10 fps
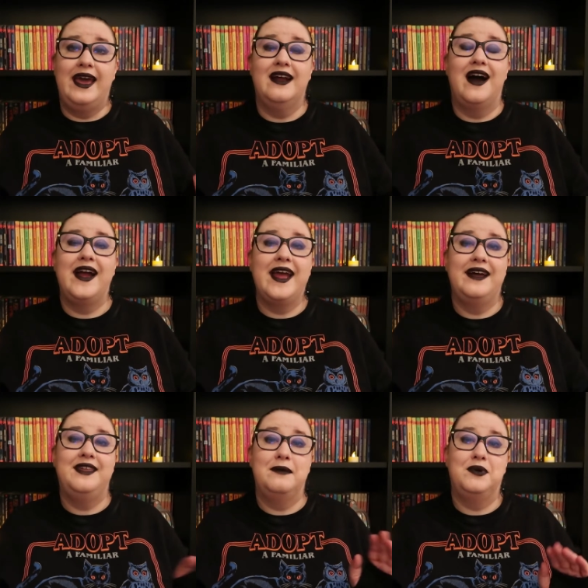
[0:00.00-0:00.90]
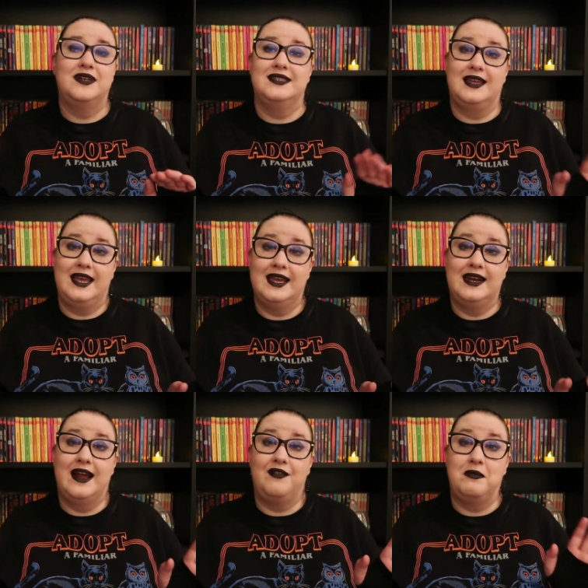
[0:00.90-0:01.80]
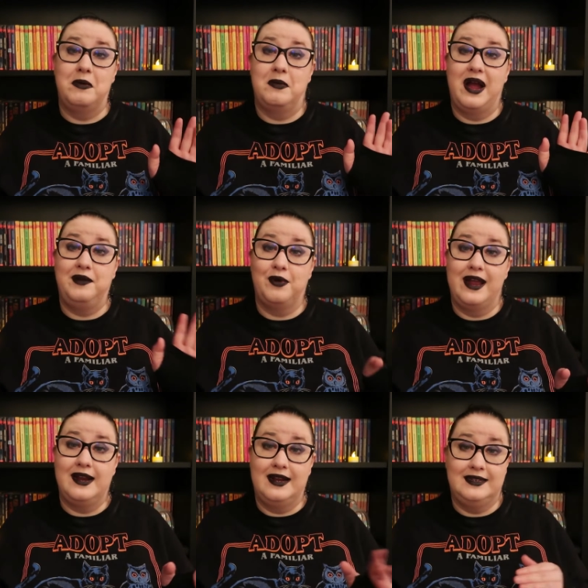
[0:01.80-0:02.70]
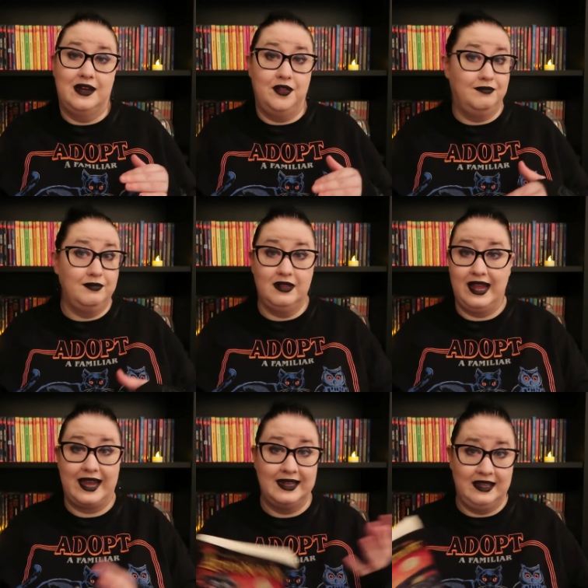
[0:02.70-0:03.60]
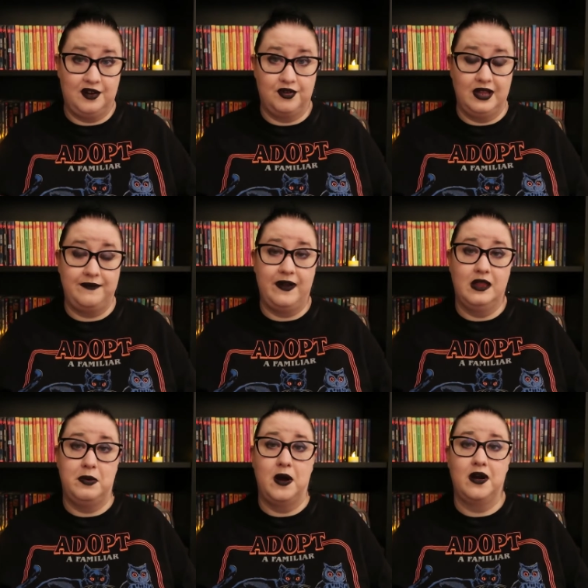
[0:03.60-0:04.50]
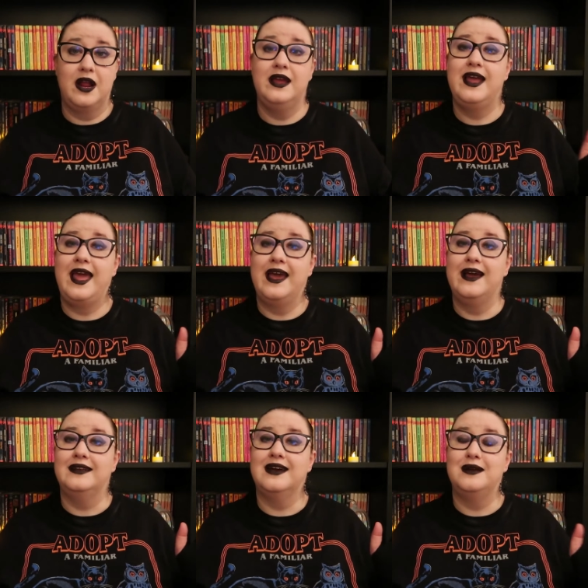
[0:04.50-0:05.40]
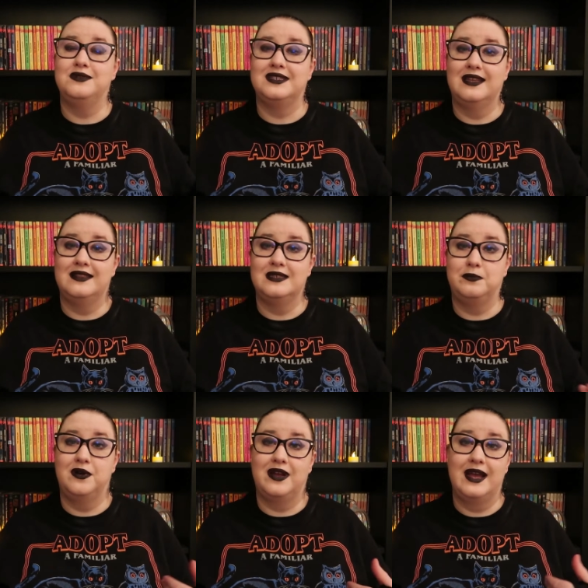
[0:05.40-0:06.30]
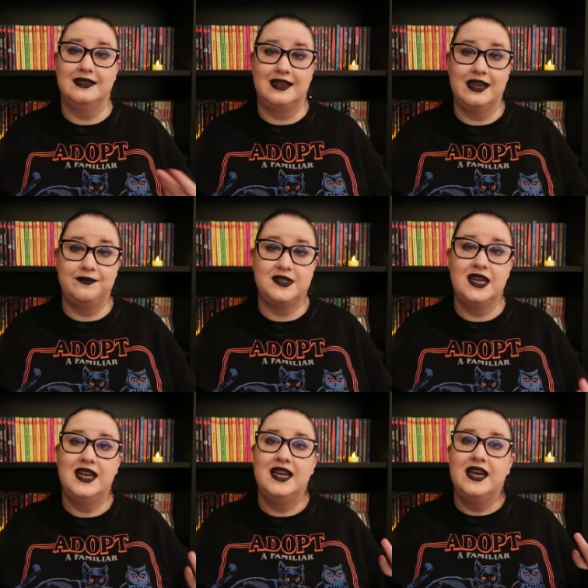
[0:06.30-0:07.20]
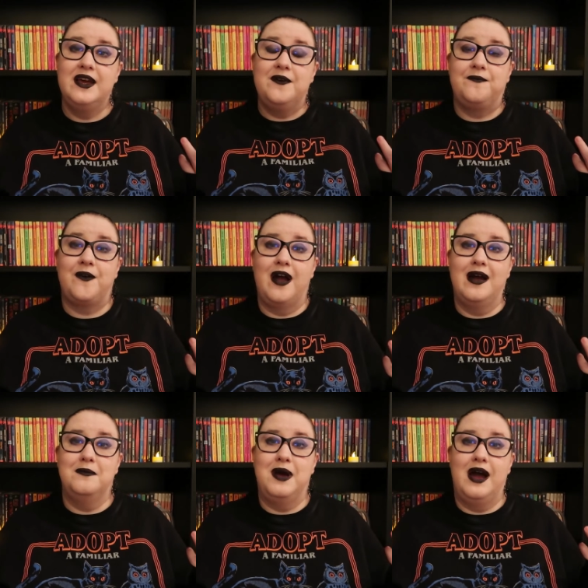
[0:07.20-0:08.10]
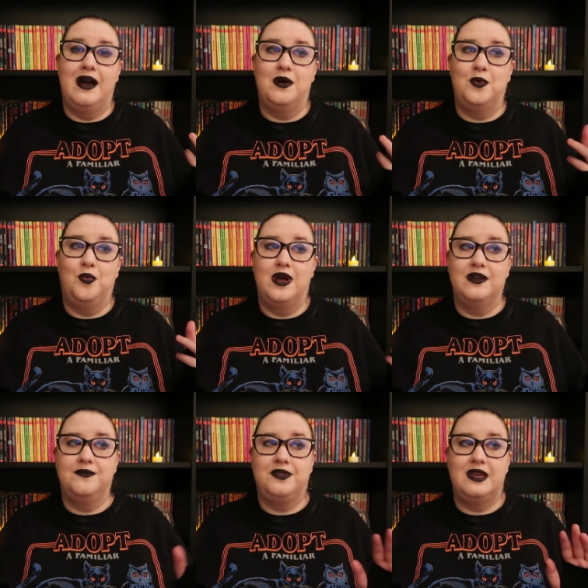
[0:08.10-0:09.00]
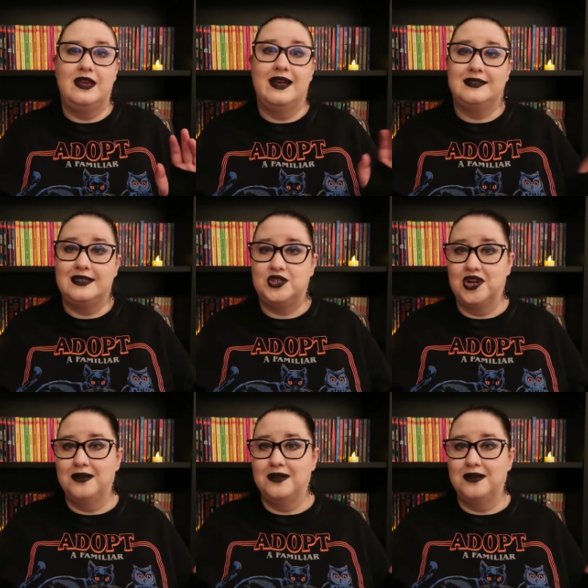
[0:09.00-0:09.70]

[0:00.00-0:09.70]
And I had that book as a kid and I remember I read it until like it literally fell apart. And I was sent this book as a gift from uh, one of the Etsy